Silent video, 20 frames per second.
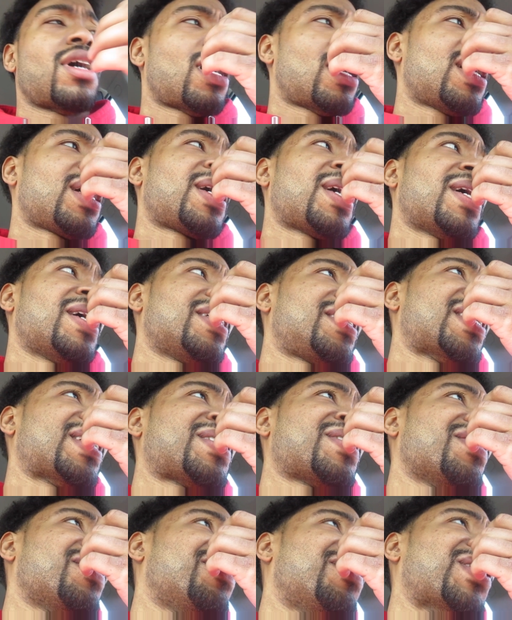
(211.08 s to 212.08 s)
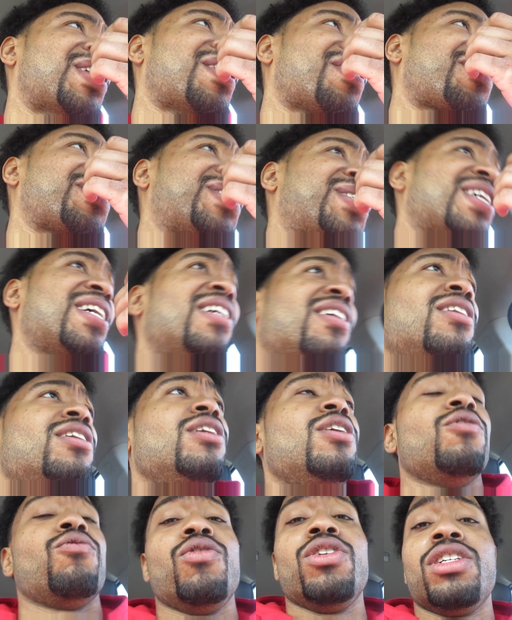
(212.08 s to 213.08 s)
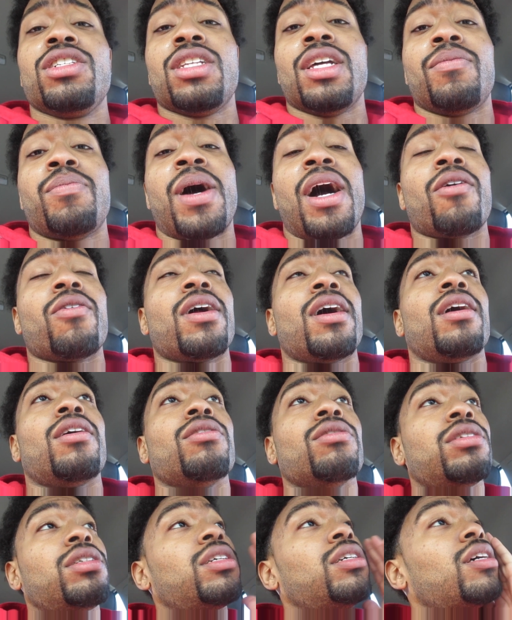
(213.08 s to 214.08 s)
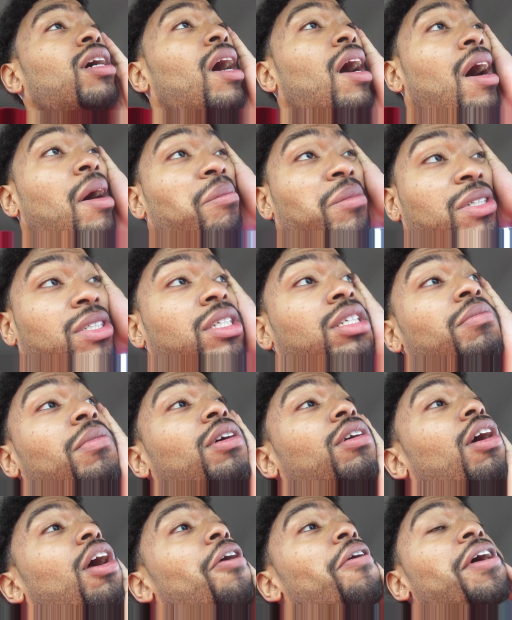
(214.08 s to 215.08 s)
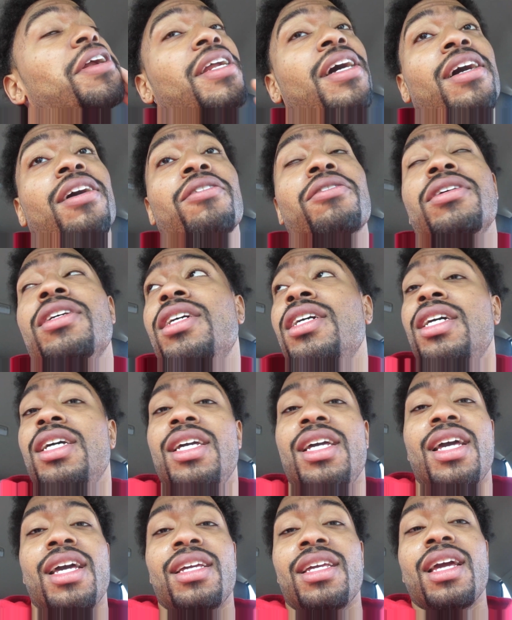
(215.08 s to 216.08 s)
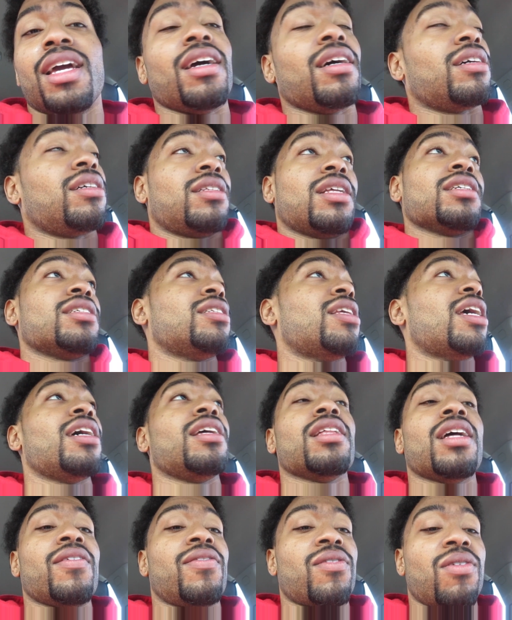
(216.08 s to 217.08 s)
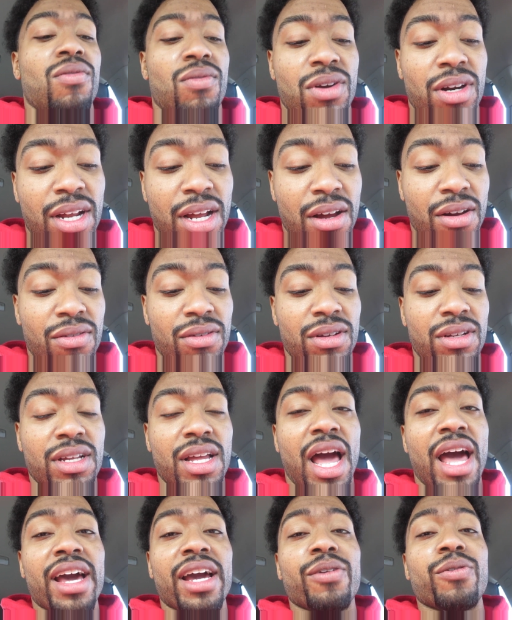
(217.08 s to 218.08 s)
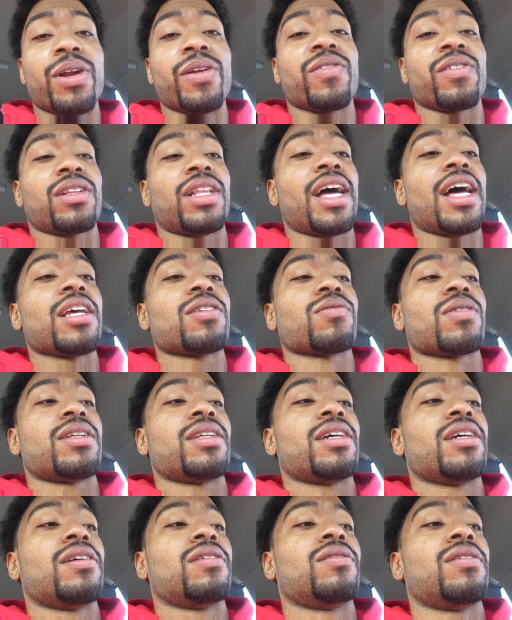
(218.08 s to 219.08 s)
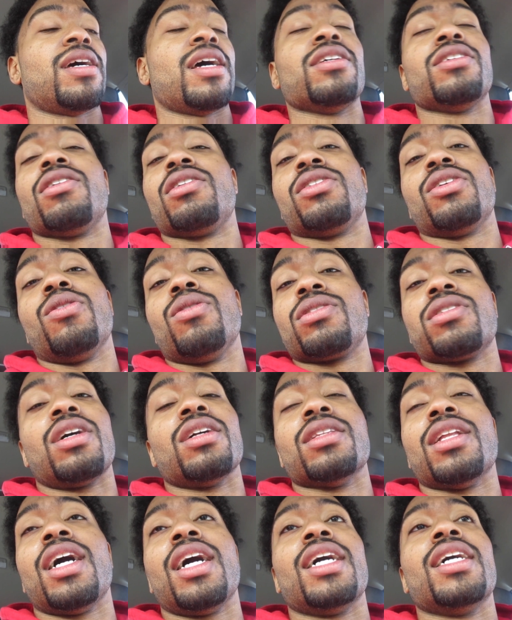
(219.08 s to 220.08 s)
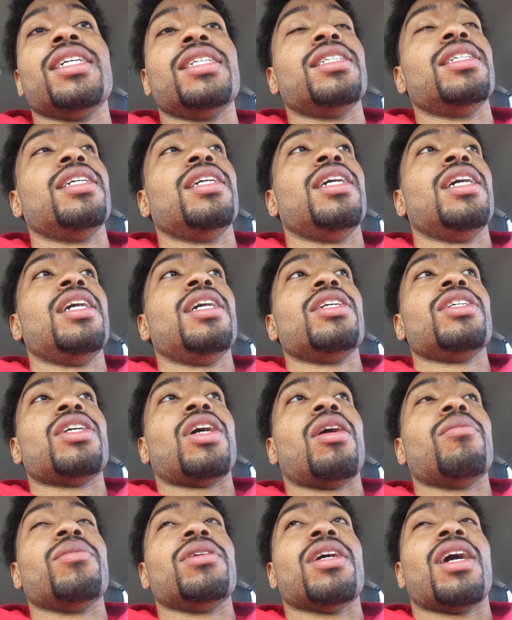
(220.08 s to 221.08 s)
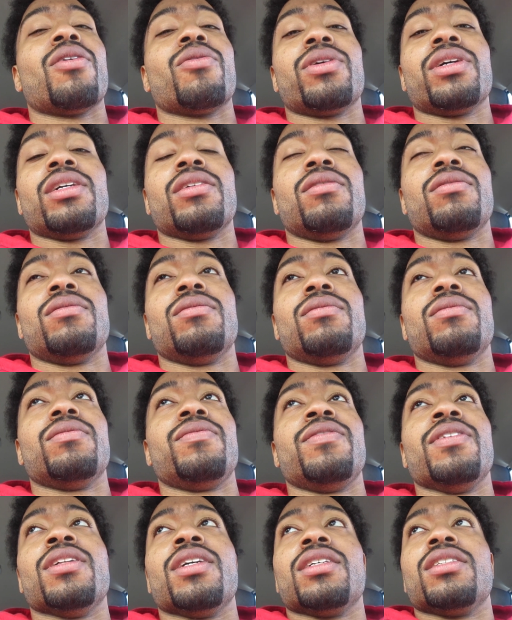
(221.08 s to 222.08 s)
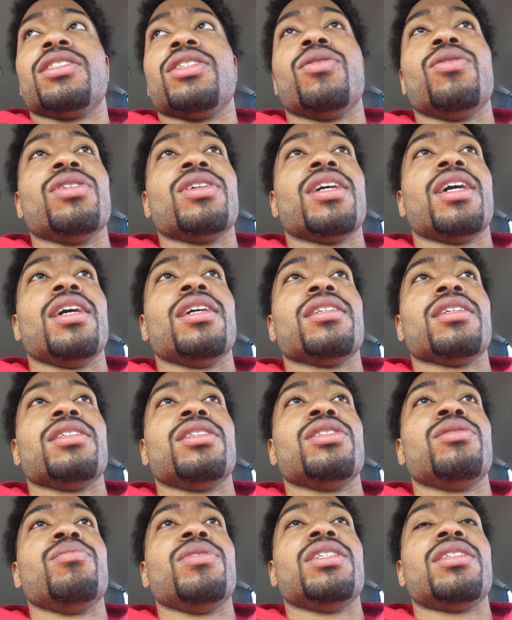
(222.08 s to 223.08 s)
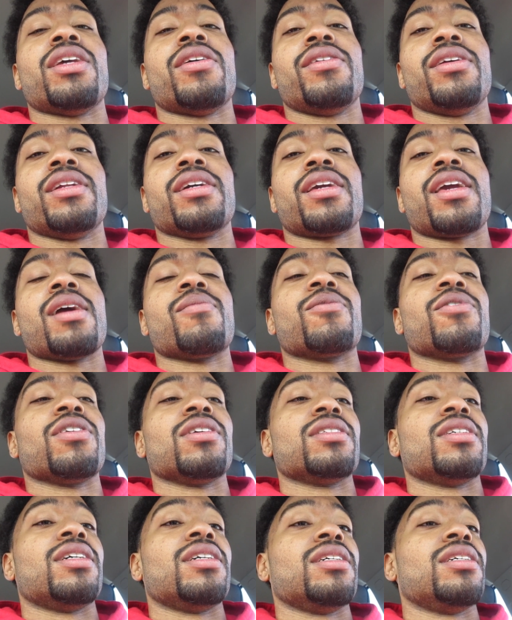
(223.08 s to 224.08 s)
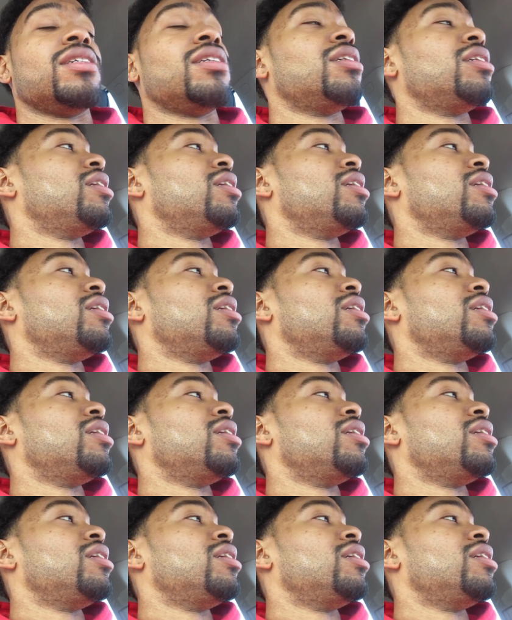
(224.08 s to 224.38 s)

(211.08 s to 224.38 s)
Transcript: All right, guys, that's the vlog for today. We just left Powerhouse. I'm sitting in my car right now. And yeah, that's day life of our workout. I get ready for class right now. As y'all know, it's online. So, I mean, I really don't feel like showing you guys, like, just me staring at the camera all day.